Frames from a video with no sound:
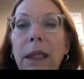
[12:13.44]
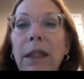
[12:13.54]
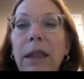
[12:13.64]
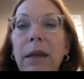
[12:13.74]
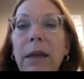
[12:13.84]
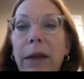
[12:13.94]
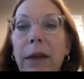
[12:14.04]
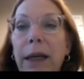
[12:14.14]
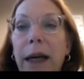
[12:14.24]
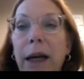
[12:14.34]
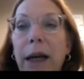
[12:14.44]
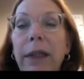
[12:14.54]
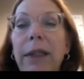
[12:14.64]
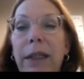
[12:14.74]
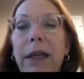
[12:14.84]
This is the part
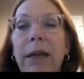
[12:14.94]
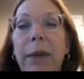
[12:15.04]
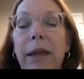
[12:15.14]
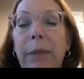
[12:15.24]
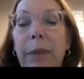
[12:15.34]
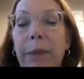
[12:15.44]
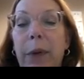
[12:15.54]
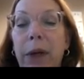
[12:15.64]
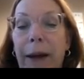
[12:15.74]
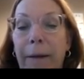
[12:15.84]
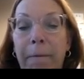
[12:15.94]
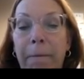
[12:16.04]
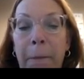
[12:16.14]
that this can be a little bit pokey.